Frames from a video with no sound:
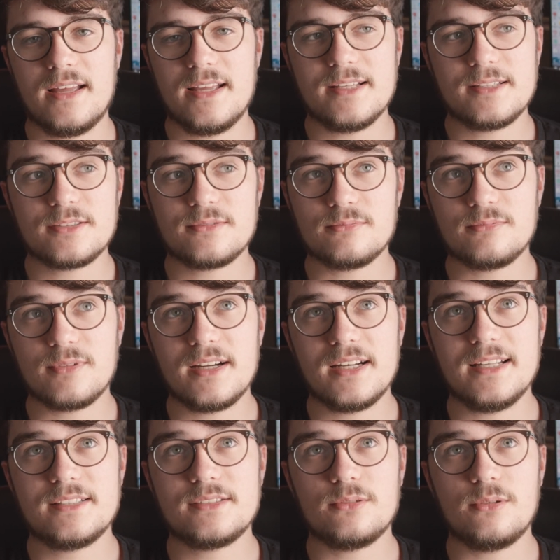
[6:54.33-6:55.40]
is
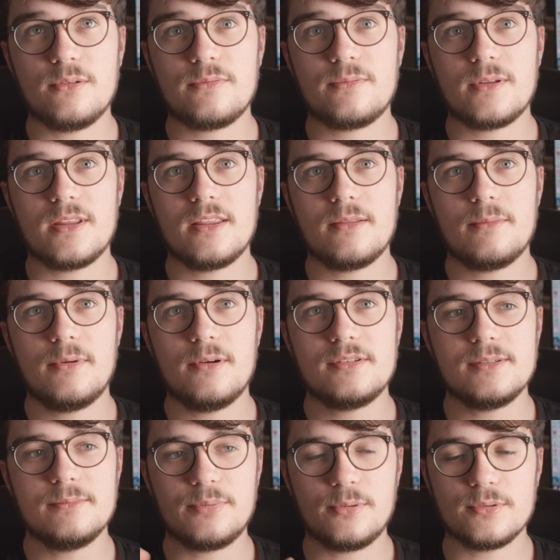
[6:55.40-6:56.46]
really sort of one of the
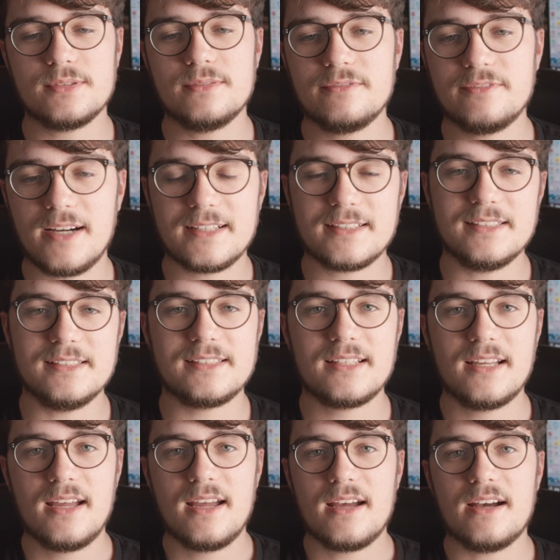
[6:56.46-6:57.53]
most important factors.
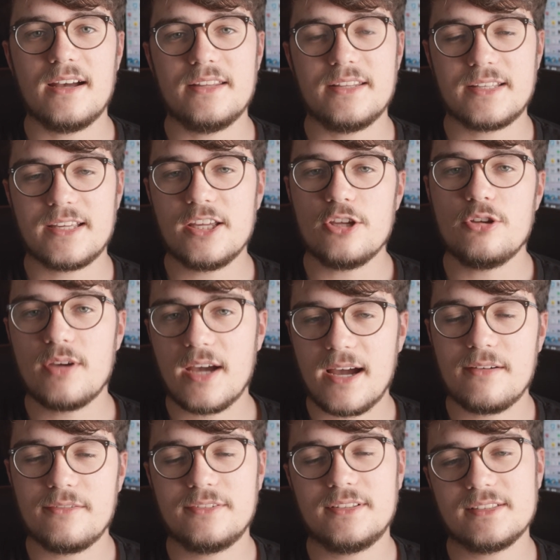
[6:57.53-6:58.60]
The gear you
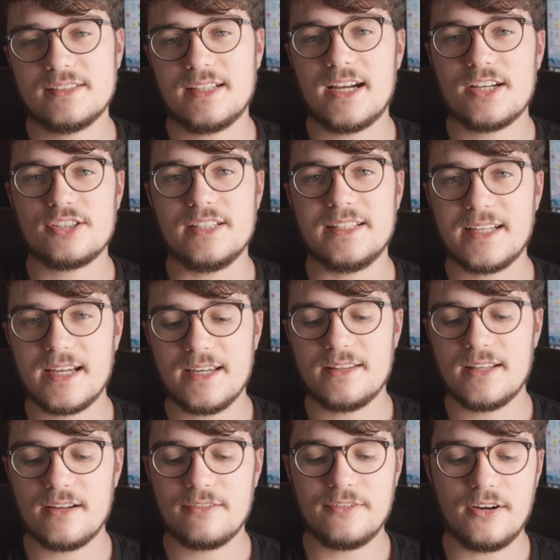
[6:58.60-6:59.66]
have doesn't actually get you
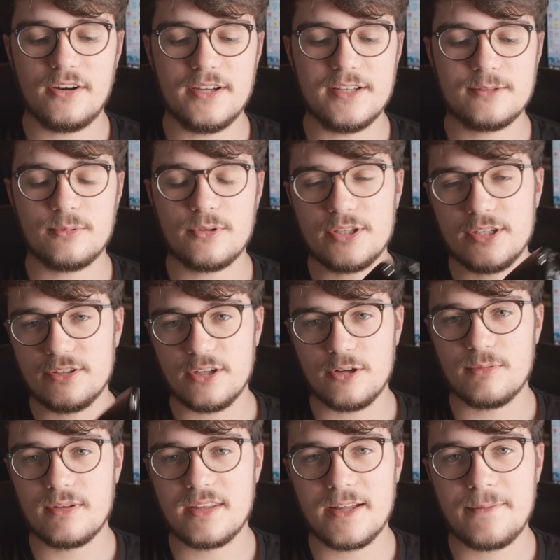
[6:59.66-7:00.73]
that far, it's what you do
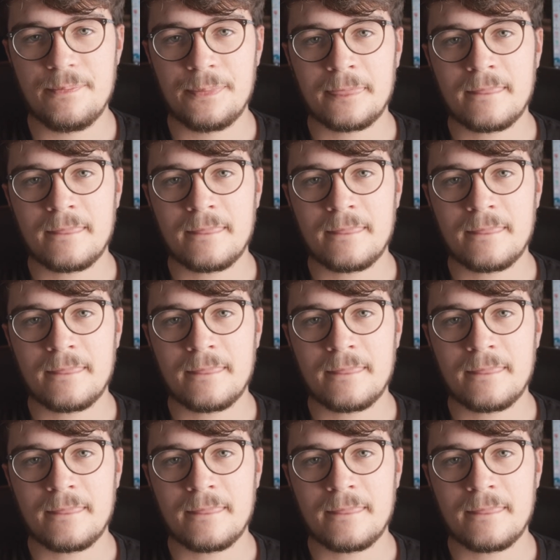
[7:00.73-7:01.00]
with it,